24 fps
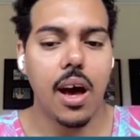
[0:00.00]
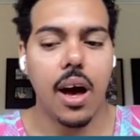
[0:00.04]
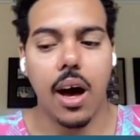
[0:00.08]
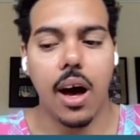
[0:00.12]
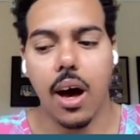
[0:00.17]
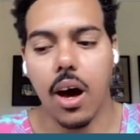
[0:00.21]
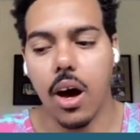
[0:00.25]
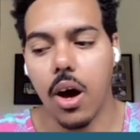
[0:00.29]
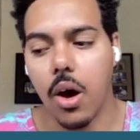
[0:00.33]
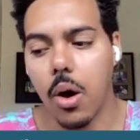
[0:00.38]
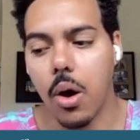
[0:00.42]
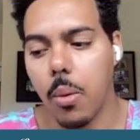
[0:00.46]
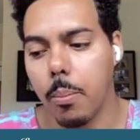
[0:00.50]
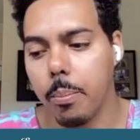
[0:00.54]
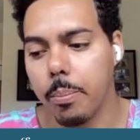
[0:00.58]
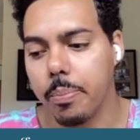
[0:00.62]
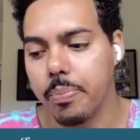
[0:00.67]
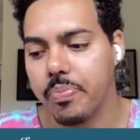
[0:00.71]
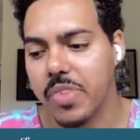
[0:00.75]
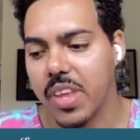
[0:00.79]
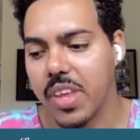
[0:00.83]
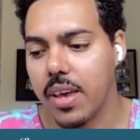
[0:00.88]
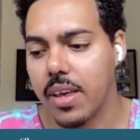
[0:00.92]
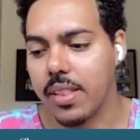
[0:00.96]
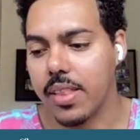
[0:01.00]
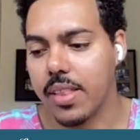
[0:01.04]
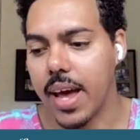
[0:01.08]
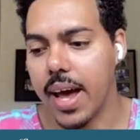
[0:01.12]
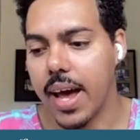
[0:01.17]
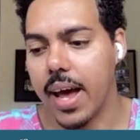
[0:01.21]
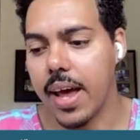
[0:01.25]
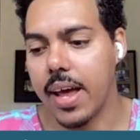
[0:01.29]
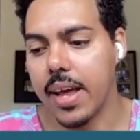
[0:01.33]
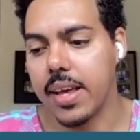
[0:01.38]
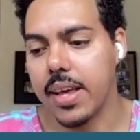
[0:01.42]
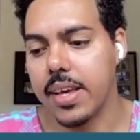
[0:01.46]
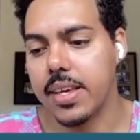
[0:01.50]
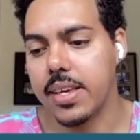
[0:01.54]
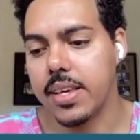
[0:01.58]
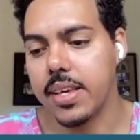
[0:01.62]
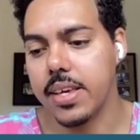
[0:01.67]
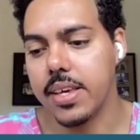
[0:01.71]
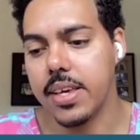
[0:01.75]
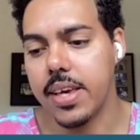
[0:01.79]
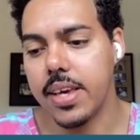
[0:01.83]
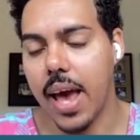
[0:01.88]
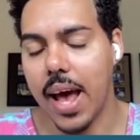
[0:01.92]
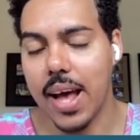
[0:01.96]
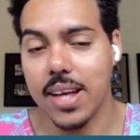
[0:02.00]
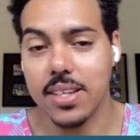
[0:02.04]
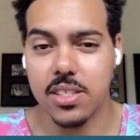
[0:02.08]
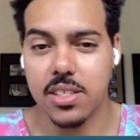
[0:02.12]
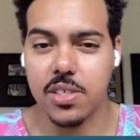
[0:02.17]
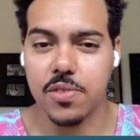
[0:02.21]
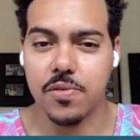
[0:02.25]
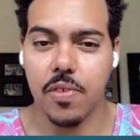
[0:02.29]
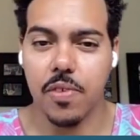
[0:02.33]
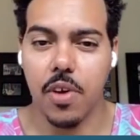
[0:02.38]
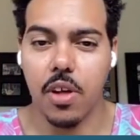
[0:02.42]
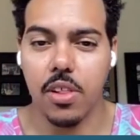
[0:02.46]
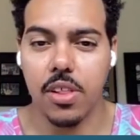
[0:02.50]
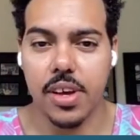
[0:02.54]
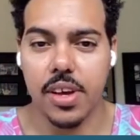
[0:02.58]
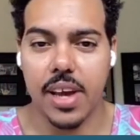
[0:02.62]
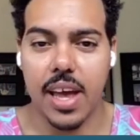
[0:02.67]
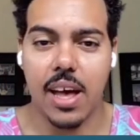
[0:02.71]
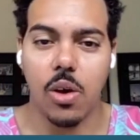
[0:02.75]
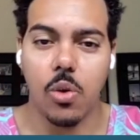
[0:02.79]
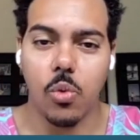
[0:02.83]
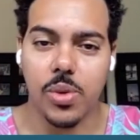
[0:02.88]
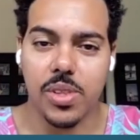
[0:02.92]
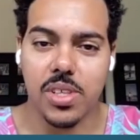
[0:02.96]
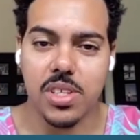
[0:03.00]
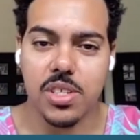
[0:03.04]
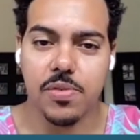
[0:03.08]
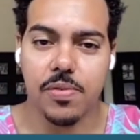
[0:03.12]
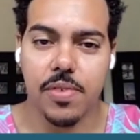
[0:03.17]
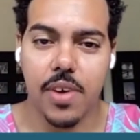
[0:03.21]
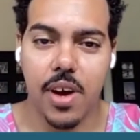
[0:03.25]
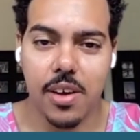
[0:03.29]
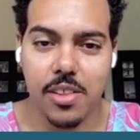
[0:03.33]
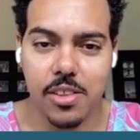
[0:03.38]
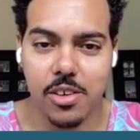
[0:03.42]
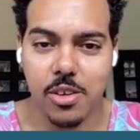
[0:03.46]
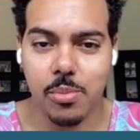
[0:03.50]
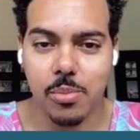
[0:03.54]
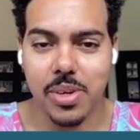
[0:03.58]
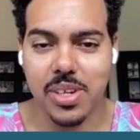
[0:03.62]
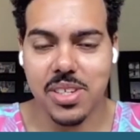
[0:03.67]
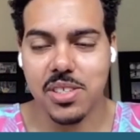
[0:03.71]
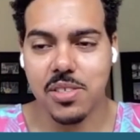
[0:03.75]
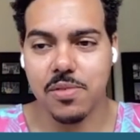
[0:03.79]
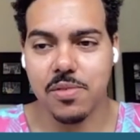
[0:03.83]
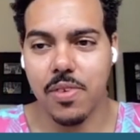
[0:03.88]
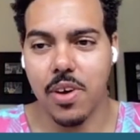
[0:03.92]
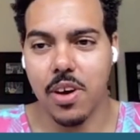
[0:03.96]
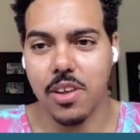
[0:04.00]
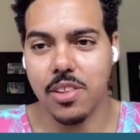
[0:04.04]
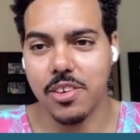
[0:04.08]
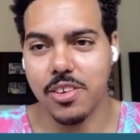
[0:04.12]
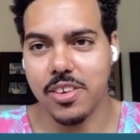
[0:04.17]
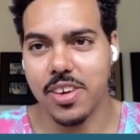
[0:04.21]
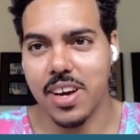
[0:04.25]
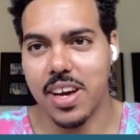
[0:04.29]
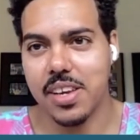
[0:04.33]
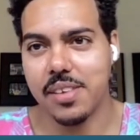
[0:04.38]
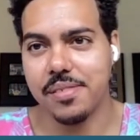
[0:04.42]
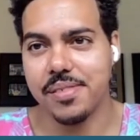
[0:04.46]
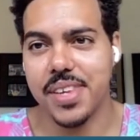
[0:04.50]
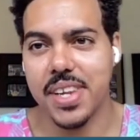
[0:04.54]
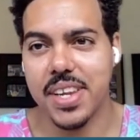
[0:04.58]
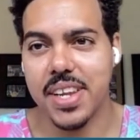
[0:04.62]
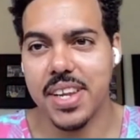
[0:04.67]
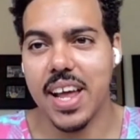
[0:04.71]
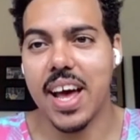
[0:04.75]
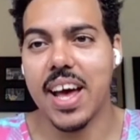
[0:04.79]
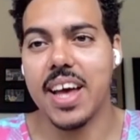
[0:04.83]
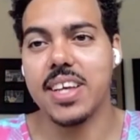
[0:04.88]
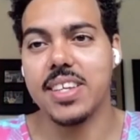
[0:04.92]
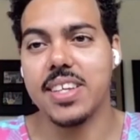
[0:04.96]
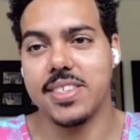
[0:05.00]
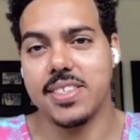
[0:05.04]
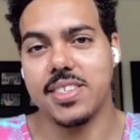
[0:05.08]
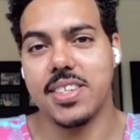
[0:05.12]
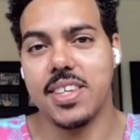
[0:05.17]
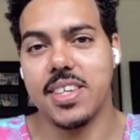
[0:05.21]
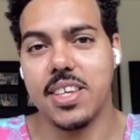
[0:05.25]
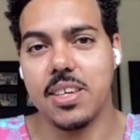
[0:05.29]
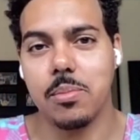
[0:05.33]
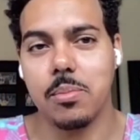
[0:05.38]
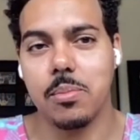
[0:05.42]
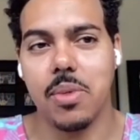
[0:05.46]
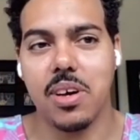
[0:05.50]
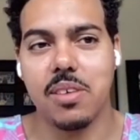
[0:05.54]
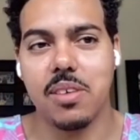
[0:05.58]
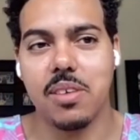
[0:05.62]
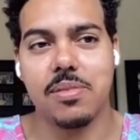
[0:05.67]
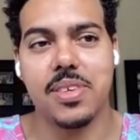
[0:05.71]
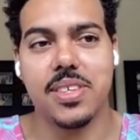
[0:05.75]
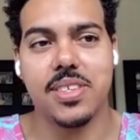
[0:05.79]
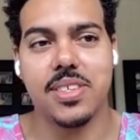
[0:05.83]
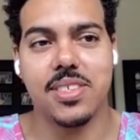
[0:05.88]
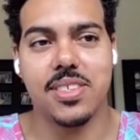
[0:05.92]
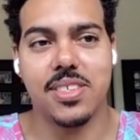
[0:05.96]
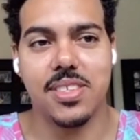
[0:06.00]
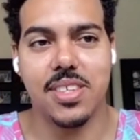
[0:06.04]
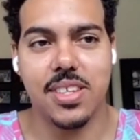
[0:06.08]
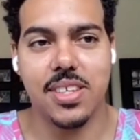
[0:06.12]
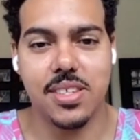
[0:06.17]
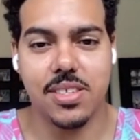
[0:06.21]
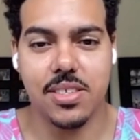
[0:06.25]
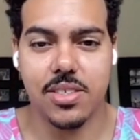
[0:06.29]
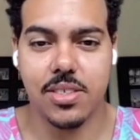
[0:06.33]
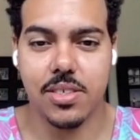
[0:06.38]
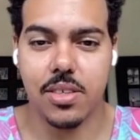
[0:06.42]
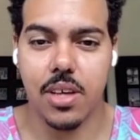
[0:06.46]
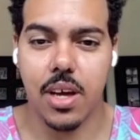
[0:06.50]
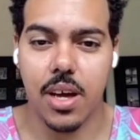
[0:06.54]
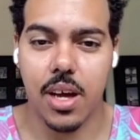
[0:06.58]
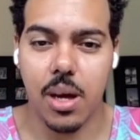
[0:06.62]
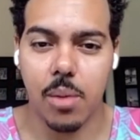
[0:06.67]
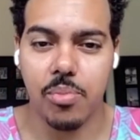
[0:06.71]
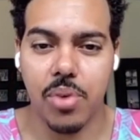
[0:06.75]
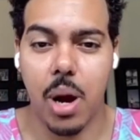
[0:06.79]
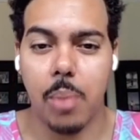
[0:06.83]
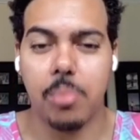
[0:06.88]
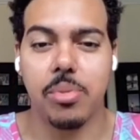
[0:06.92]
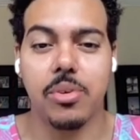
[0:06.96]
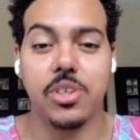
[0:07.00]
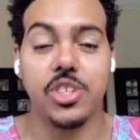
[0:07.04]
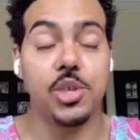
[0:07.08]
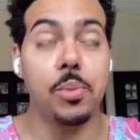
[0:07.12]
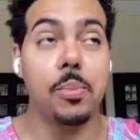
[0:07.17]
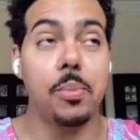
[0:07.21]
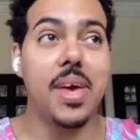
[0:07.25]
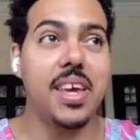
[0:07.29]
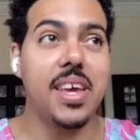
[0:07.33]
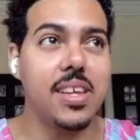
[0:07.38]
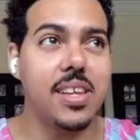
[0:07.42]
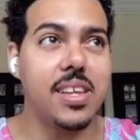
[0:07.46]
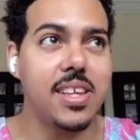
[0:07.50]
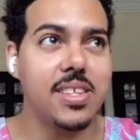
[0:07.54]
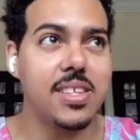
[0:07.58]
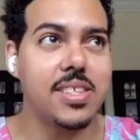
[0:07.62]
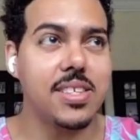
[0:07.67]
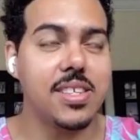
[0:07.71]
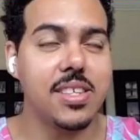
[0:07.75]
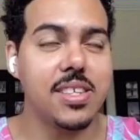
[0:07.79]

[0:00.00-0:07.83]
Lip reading: that he has this falling out with his father, because his father kind of denies him of his proper Jamaicanness.